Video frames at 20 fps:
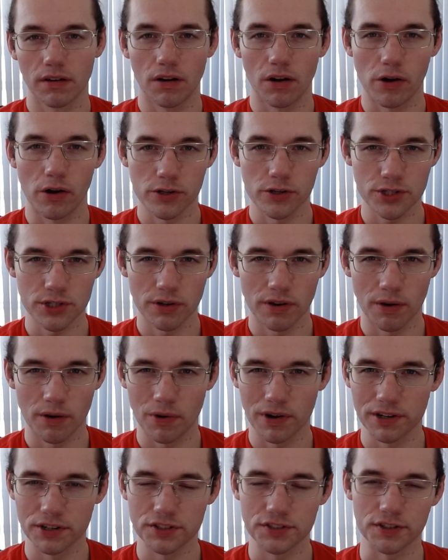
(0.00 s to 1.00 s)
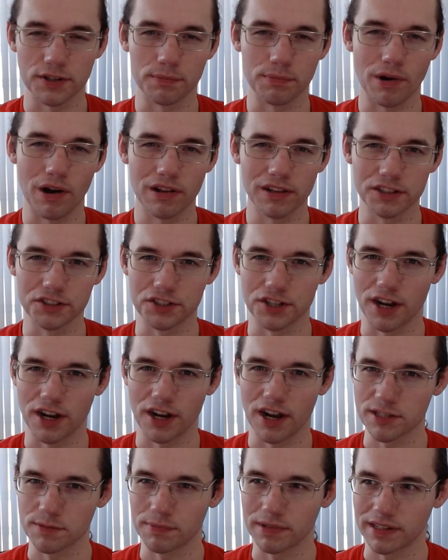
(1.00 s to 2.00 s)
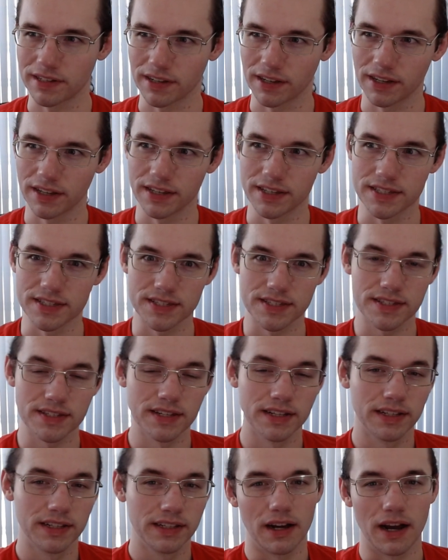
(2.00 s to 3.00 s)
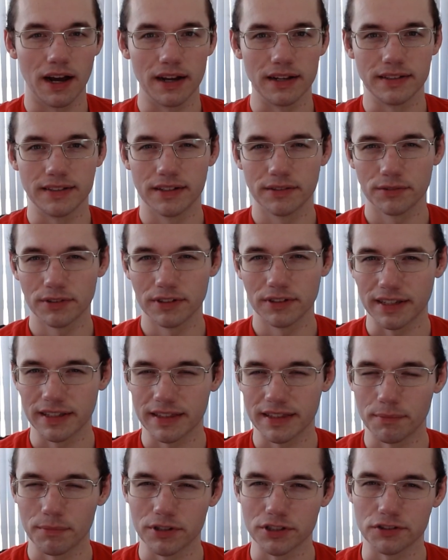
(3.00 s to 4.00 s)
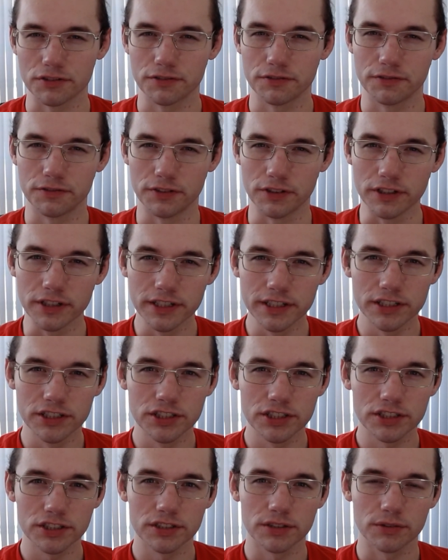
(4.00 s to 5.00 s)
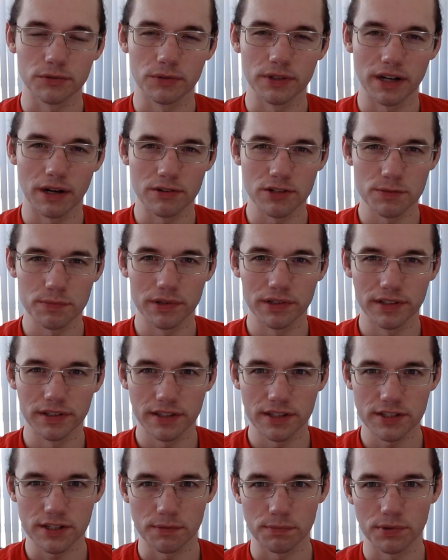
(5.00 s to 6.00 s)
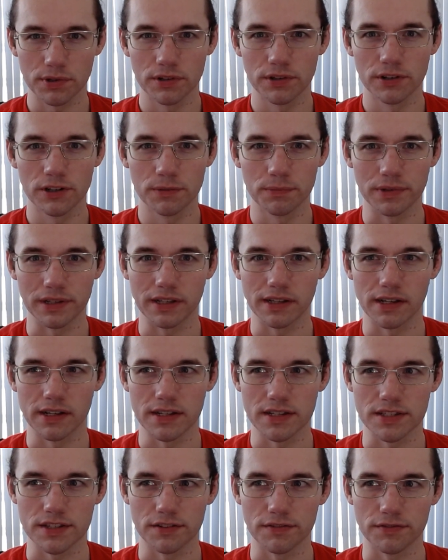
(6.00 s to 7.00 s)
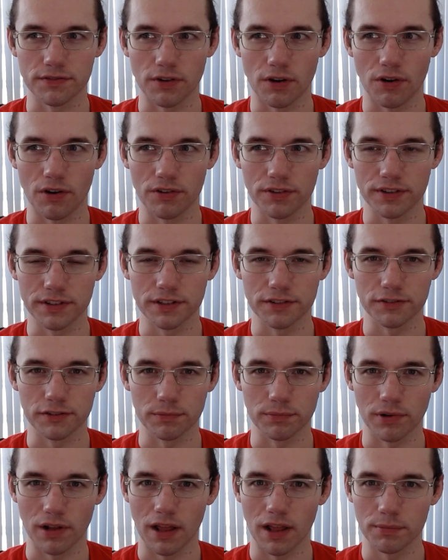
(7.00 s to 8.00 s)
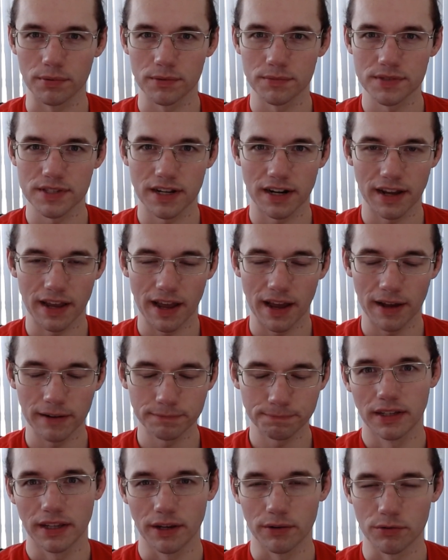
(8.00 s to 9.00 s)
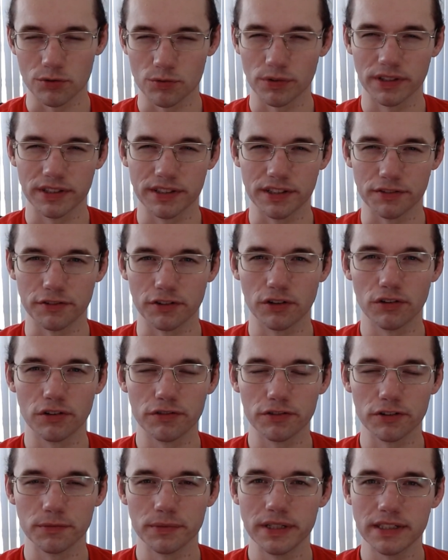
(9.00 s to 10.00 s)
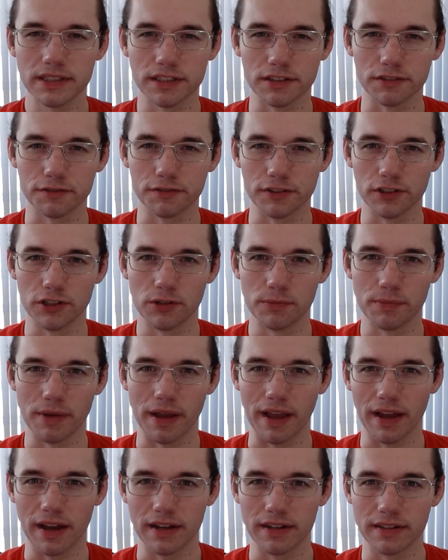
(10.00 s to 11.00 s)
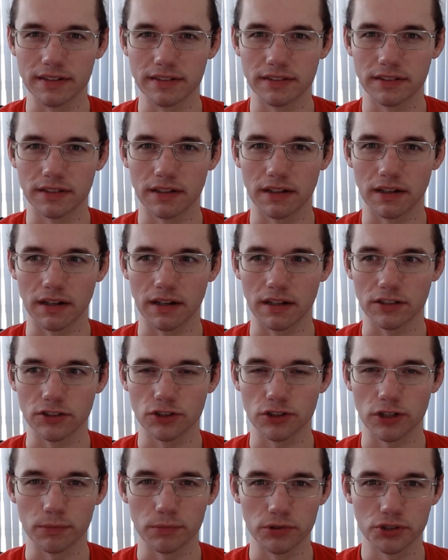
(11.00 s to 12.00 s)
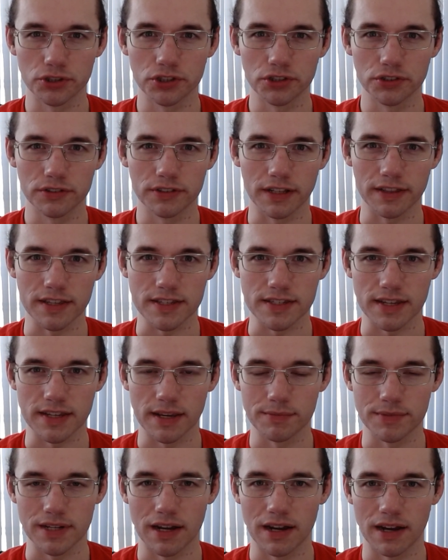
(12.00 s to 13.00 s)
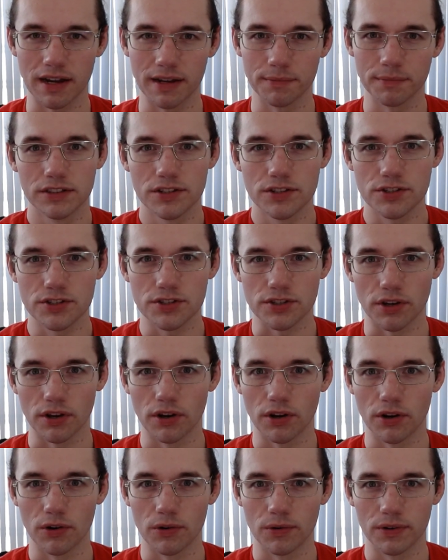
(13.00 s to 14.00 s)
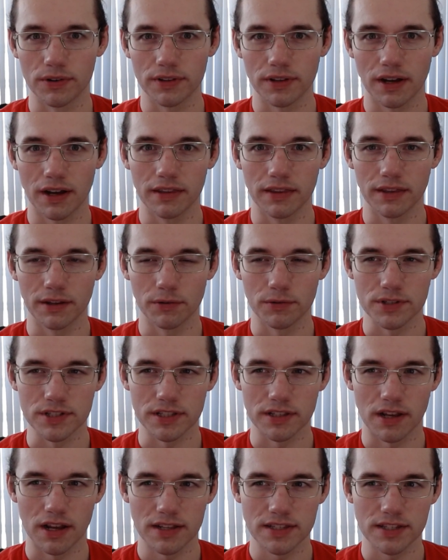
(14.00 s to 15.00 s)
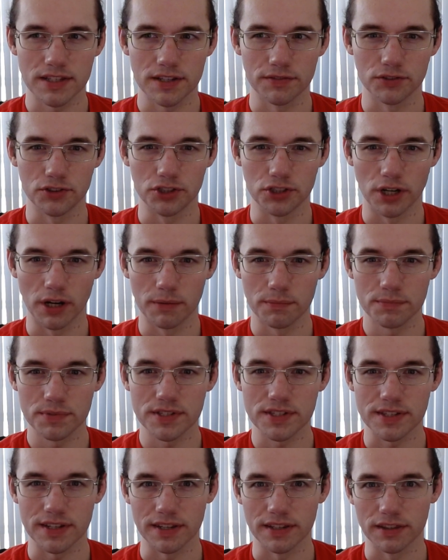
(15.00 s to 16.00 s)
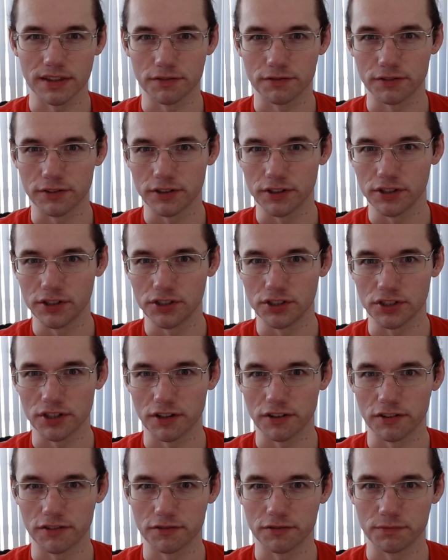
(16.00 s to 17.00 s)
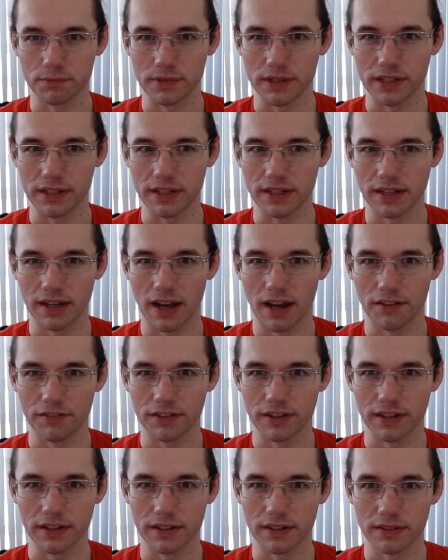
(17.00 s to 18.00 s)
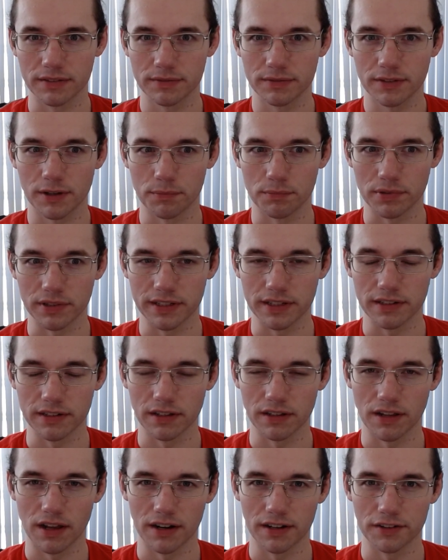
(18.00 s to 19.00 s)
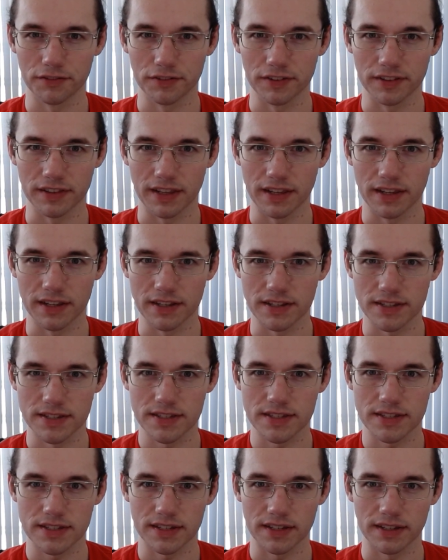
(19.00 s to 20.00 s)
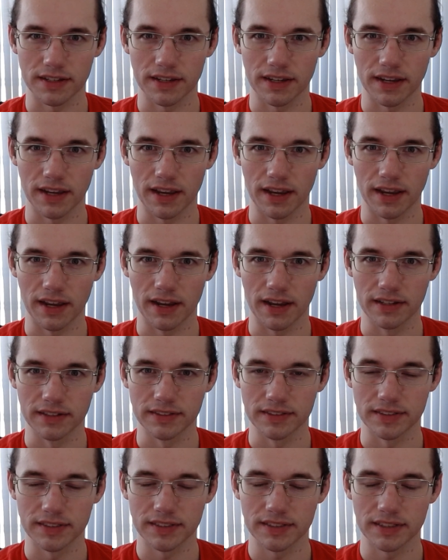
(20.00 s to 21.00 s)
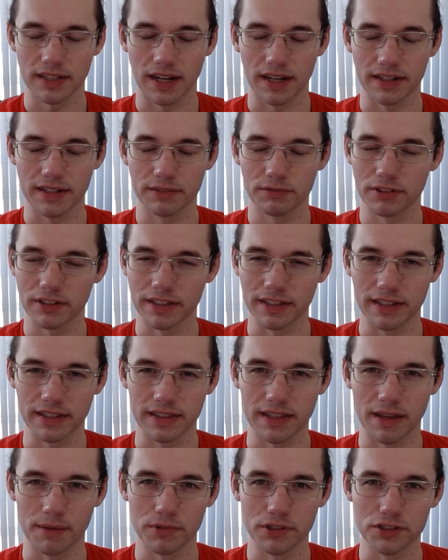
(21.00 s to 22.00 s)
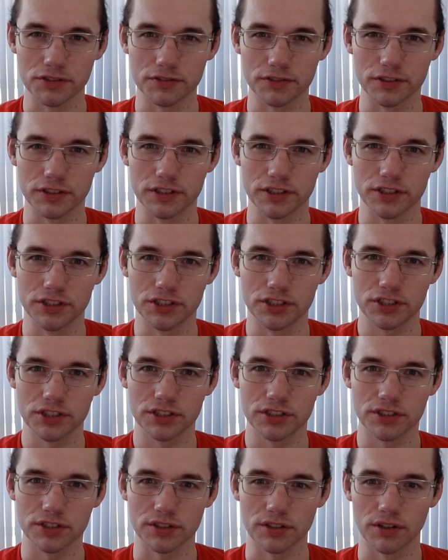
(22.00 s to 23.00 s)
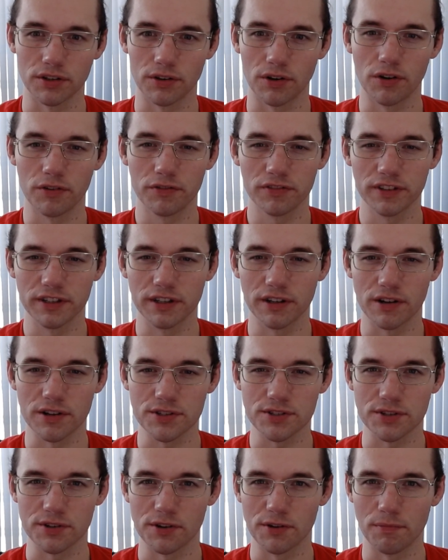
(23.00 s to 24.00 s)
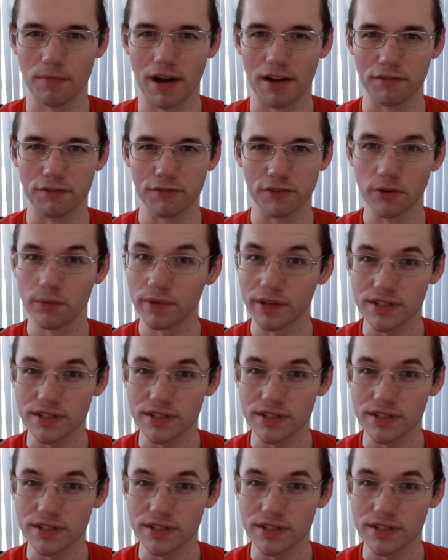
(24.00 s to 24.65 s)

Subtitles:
Also, I wanted to apologize because I didn't really get that much footage when I was building this computer because of all the different problems that I had. It was really difficult for me to film and troubleshoot at the same time. So there was lots of jumps in the footage of me having completed a lot of different things, and I didn't really get that much footage. So hopefully also my filming